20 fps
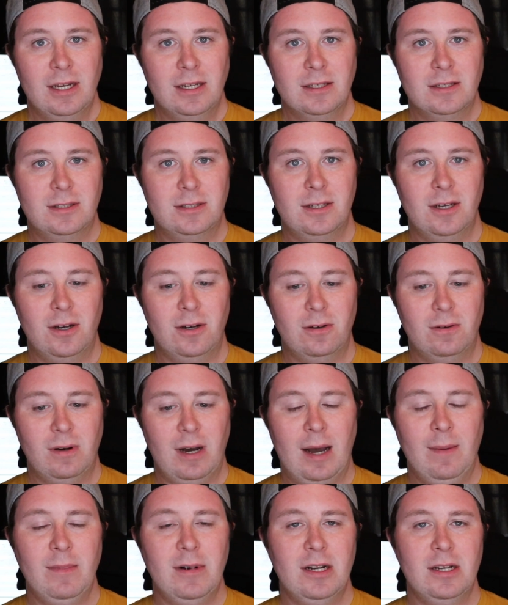So
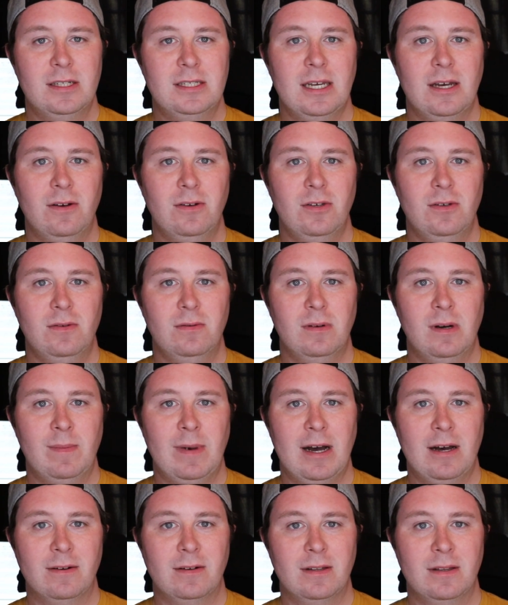I'm going to tell you
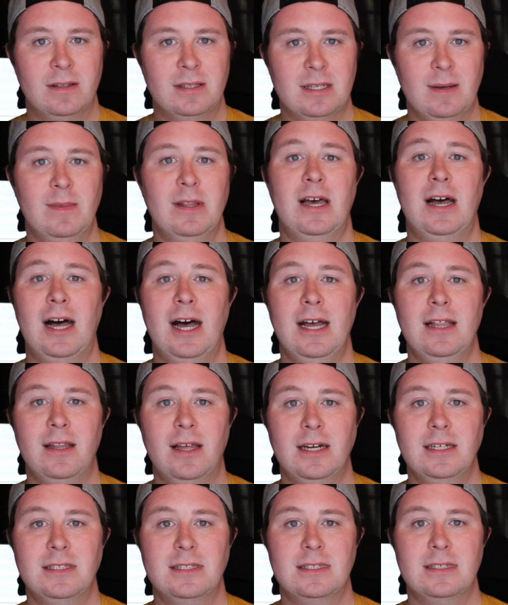about some of the
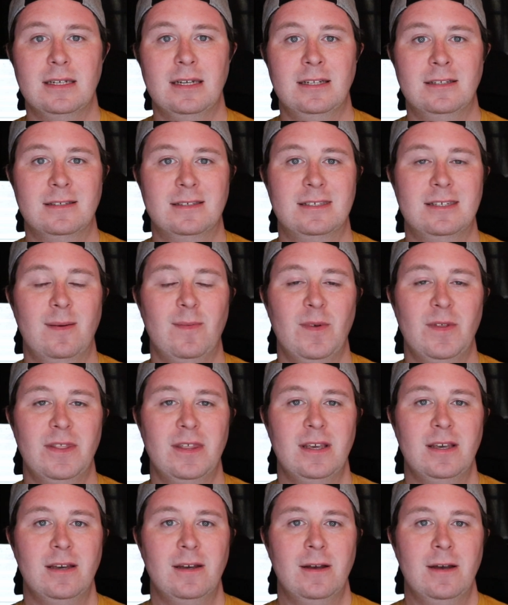highlights and some of
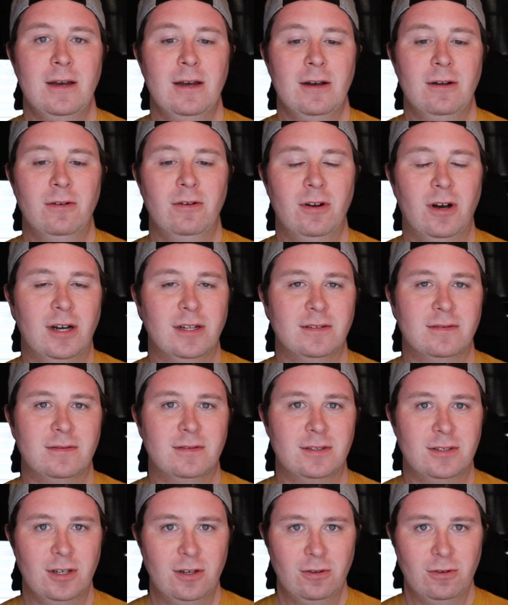the not
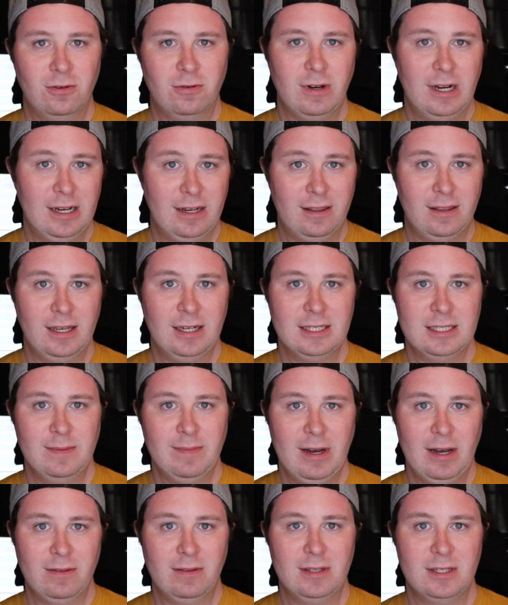so great things
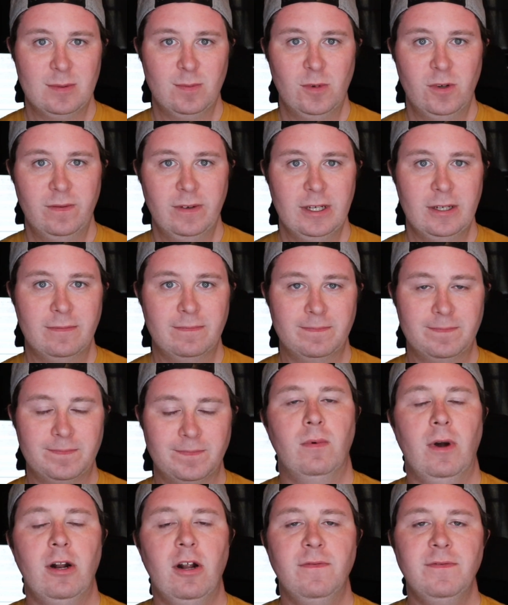about this movie.
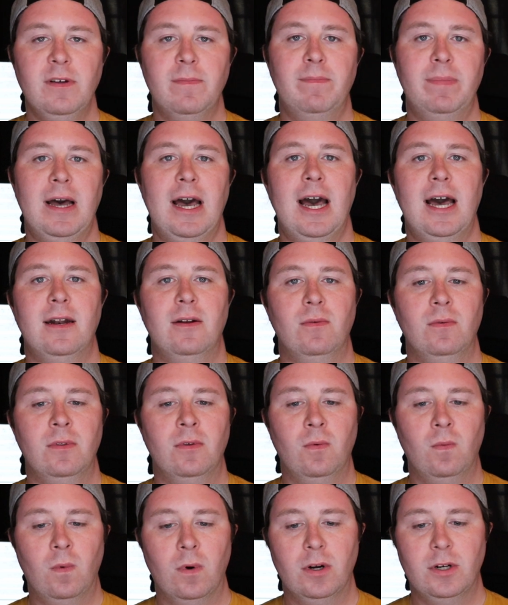Right off the bat,
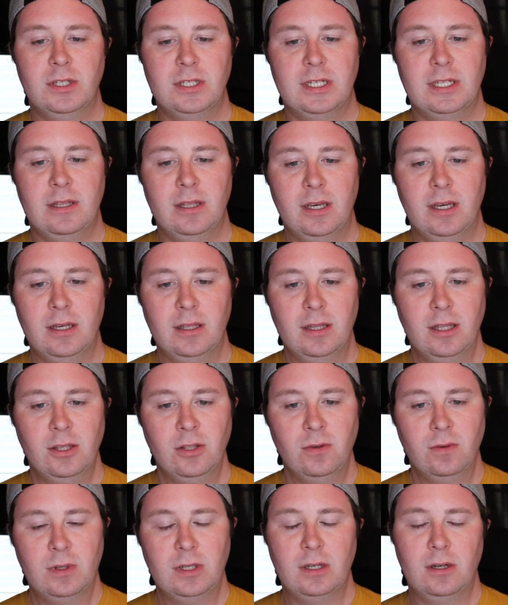the worst thing that
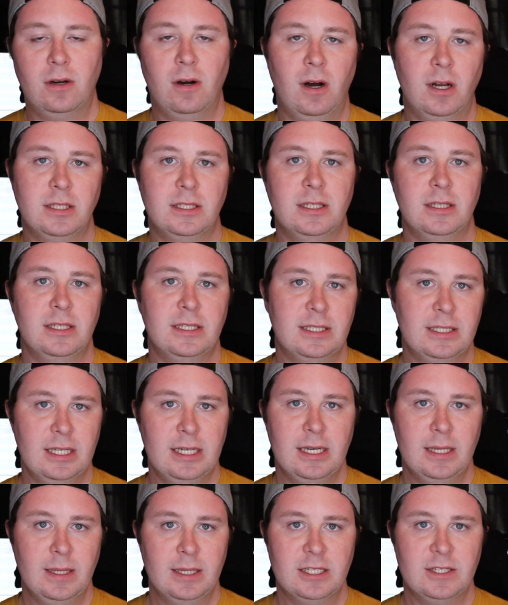you can constantly
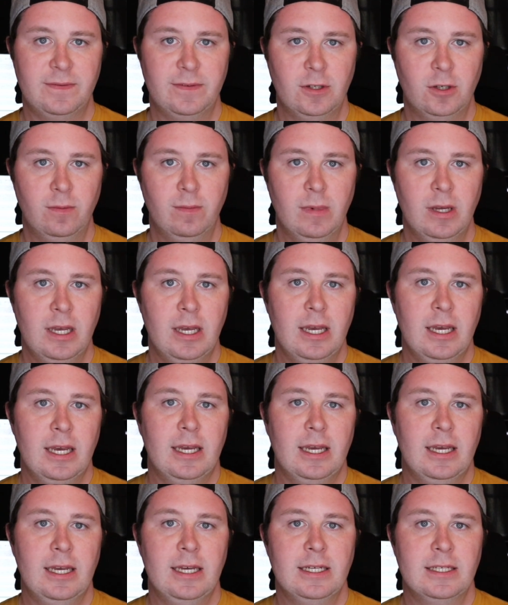see in this film
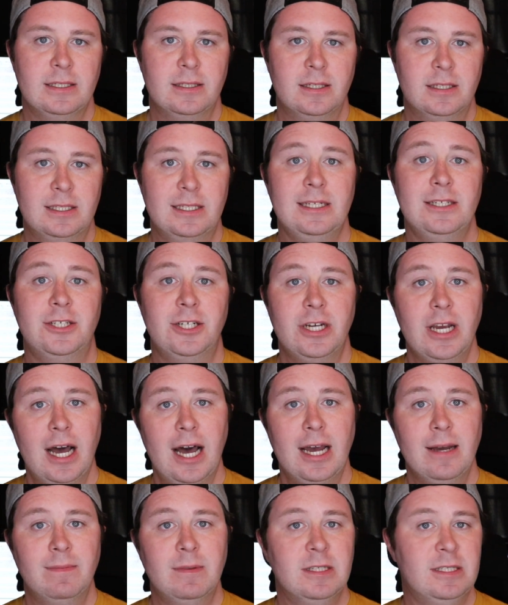is the
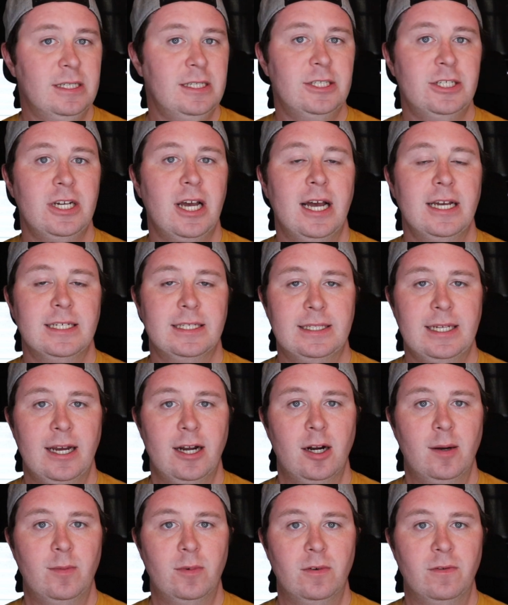CGI. The CGI is
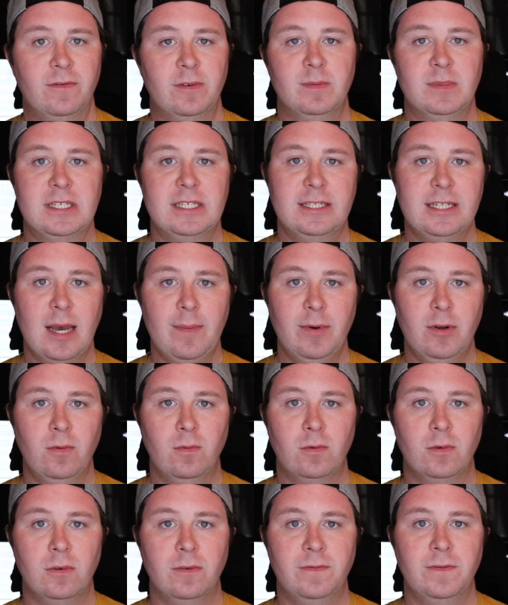terrible. From
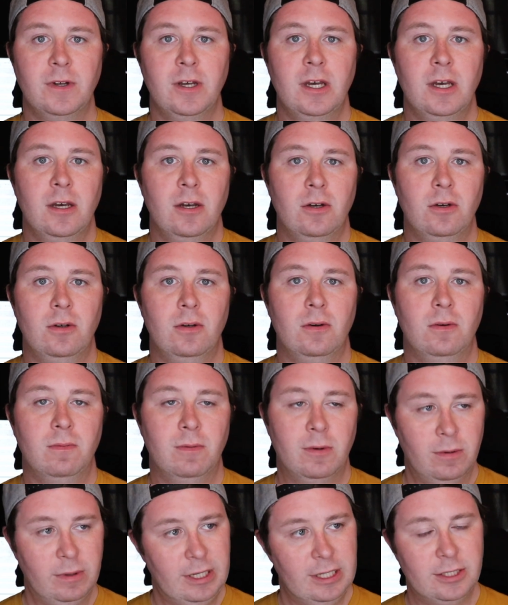Steppenwolf, who
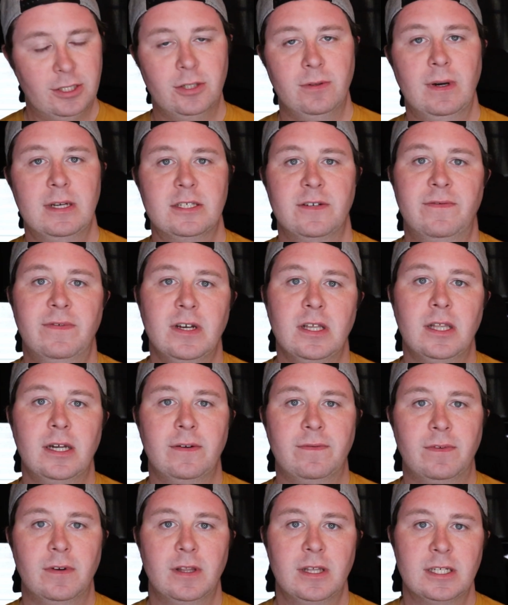we'll get to as a
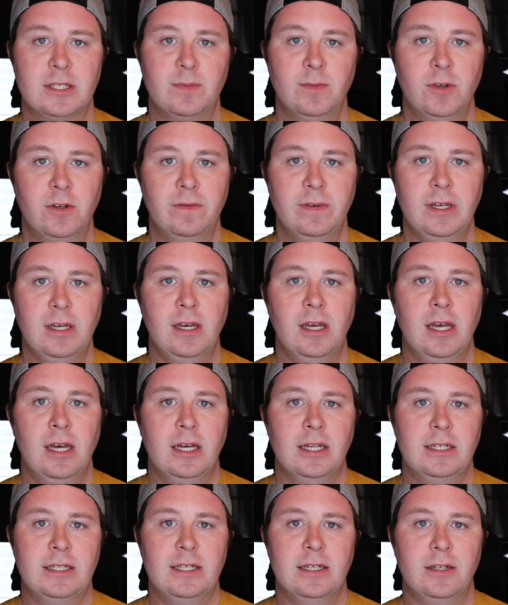villain for this movie,
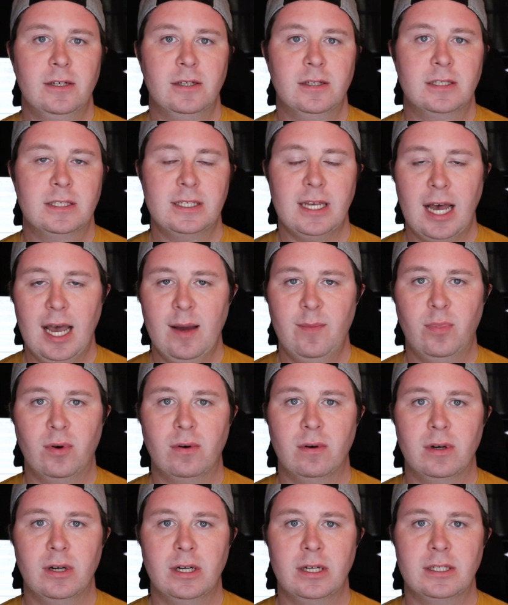to
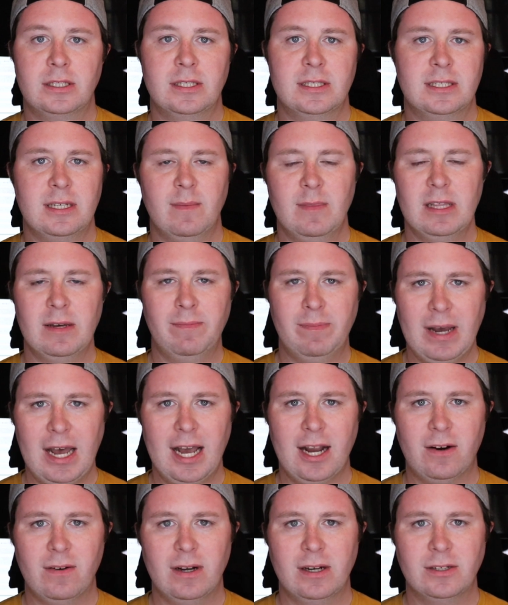Cyborg, to some of the
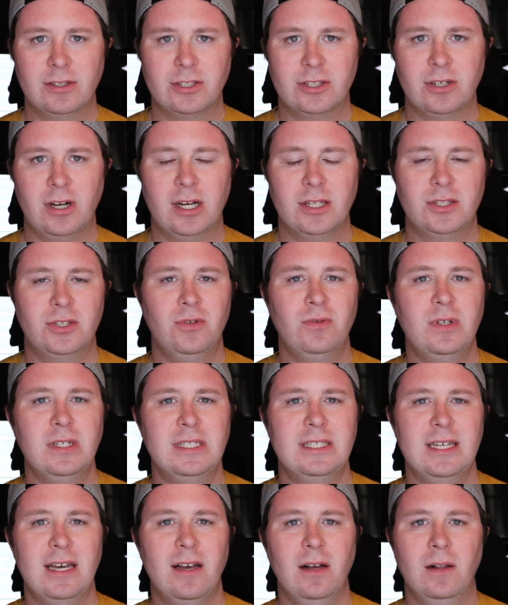background shots, you
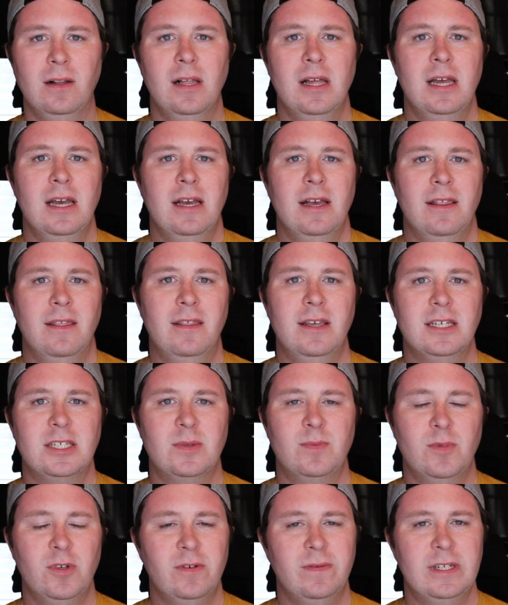can tell this
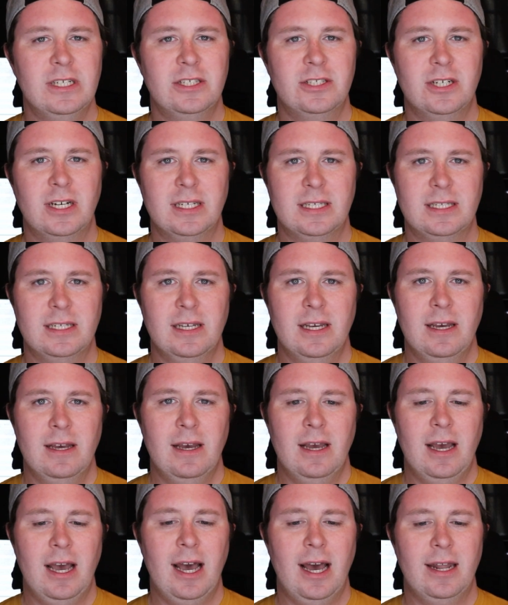movie just
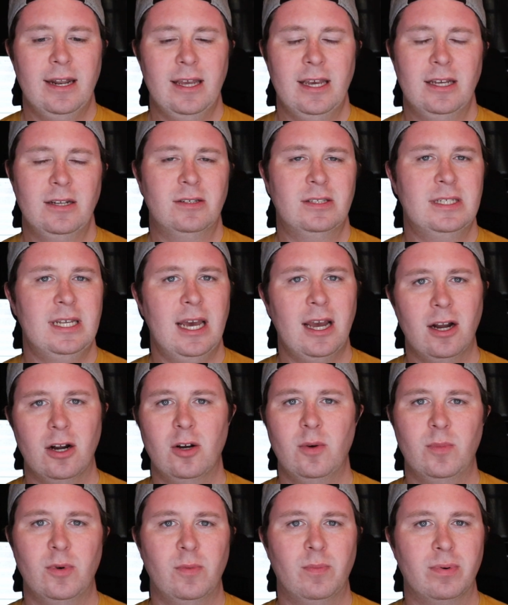had a
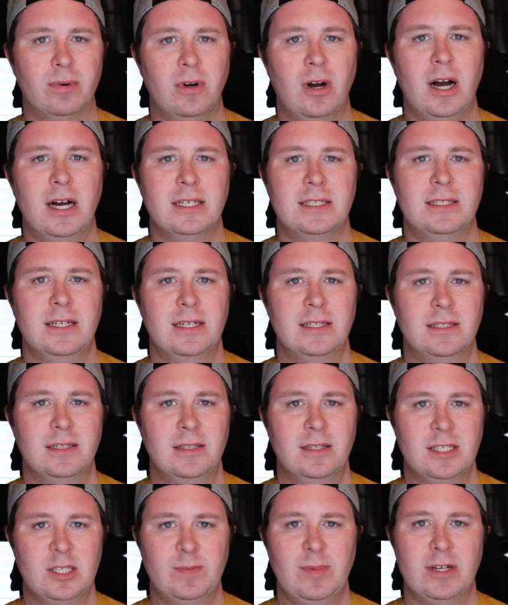terrible process
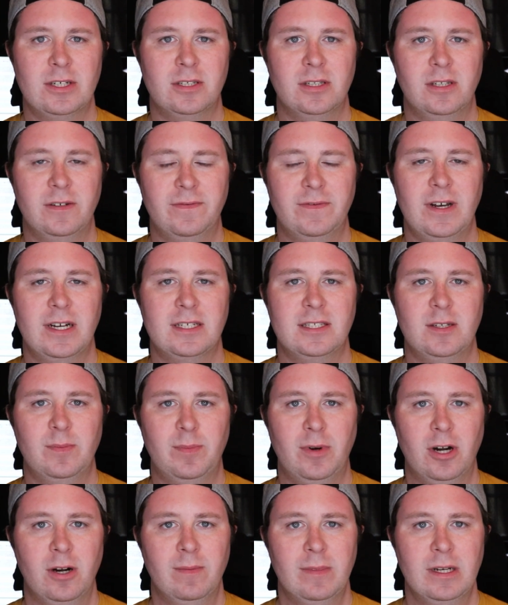in the special effects
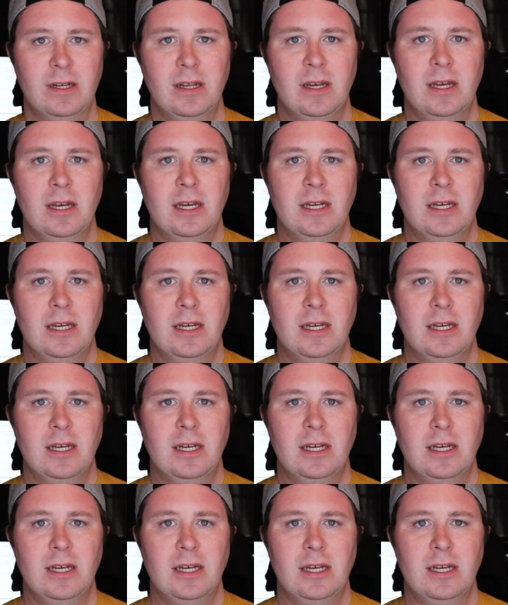department.